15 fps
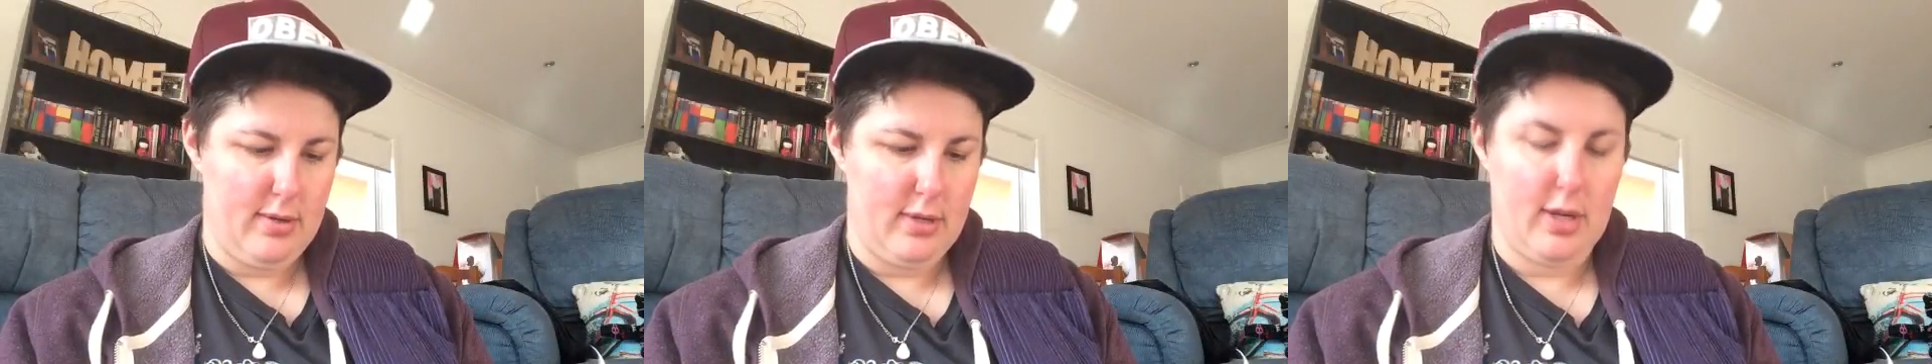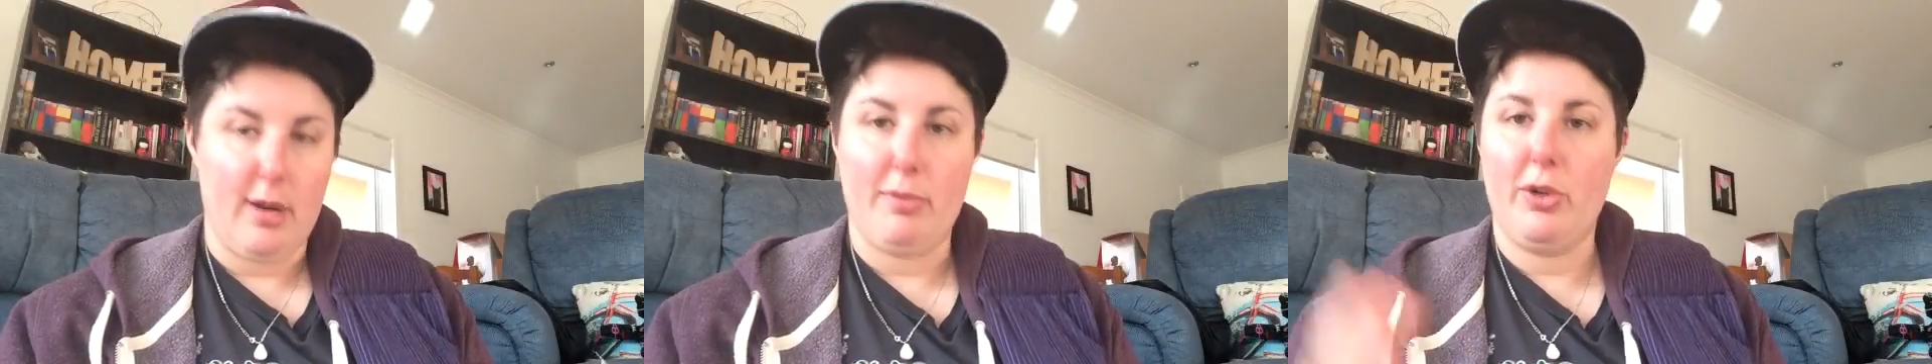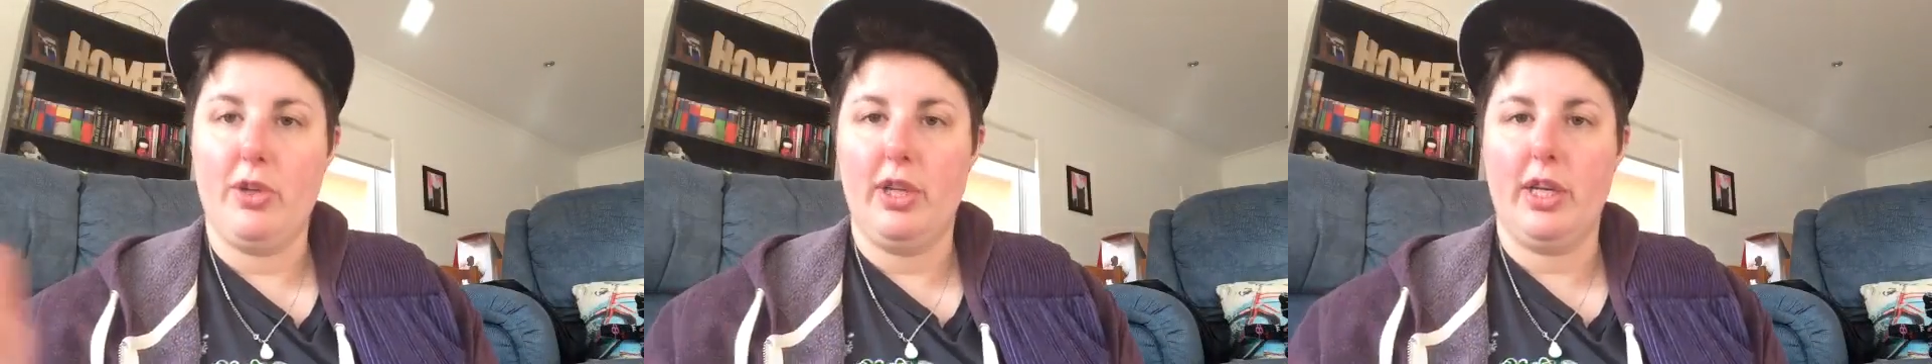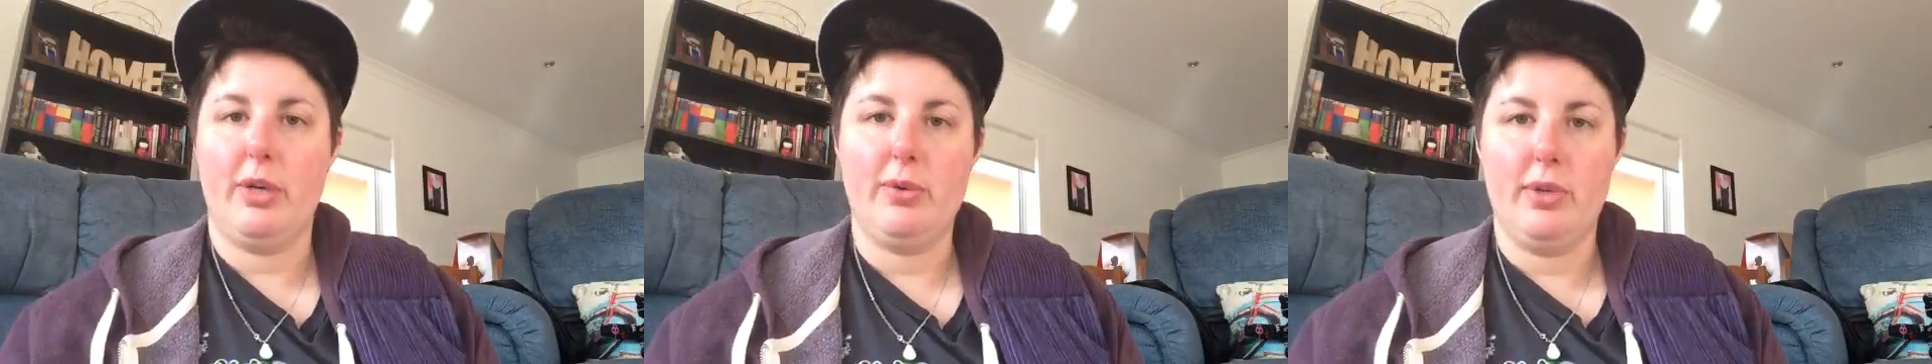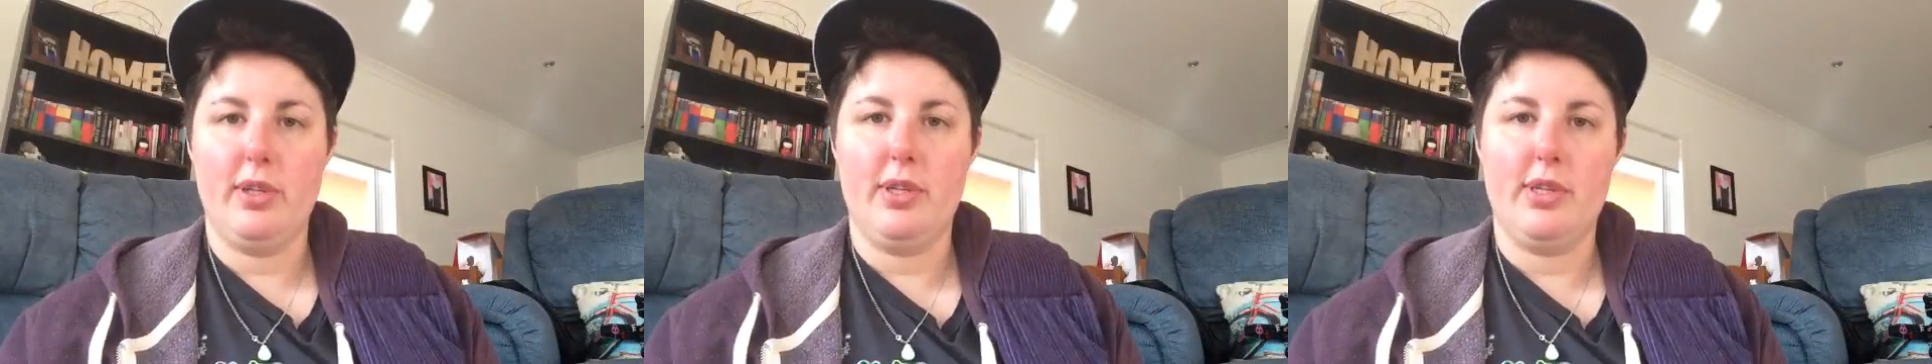I'm on
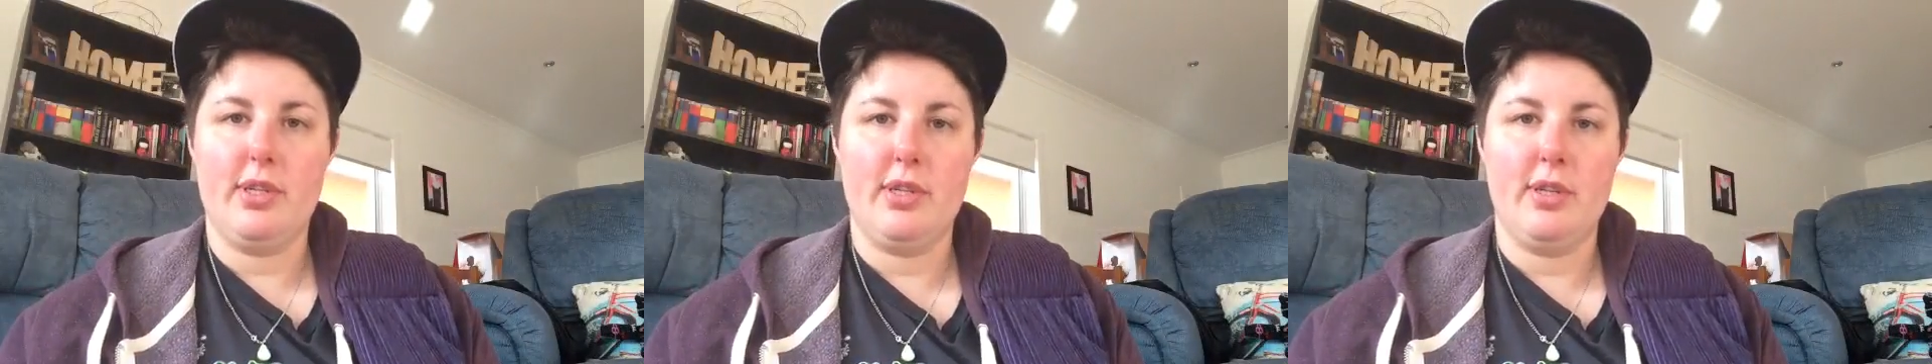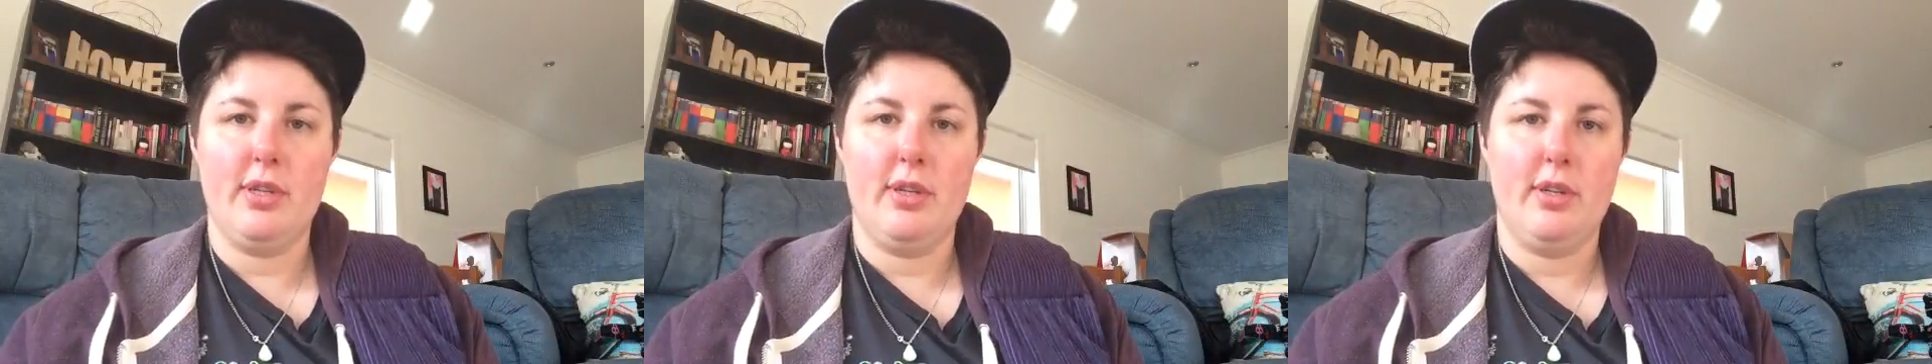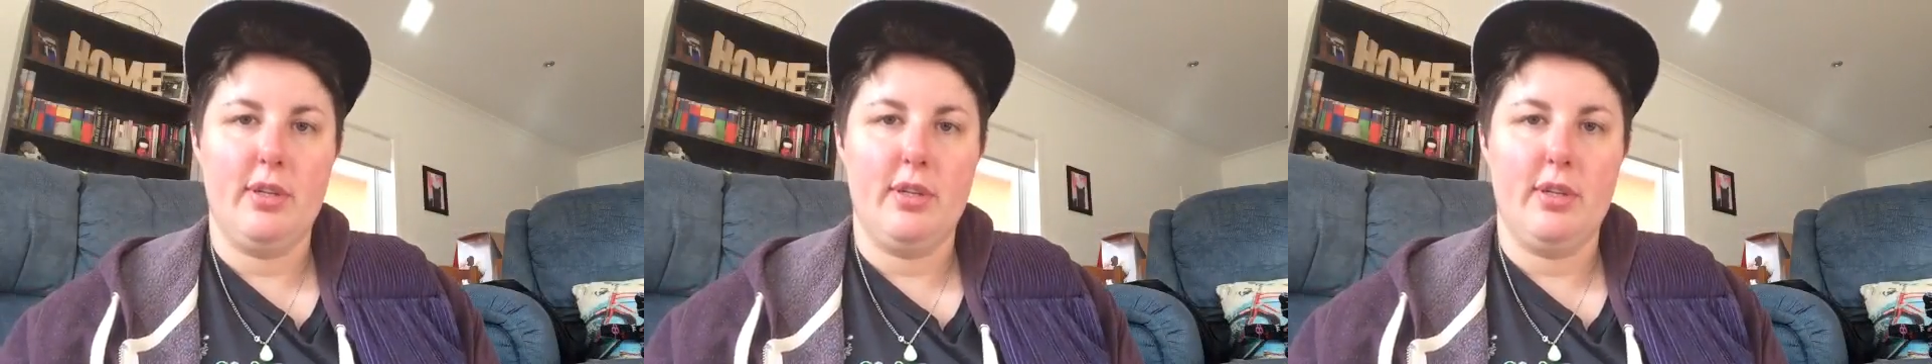liquids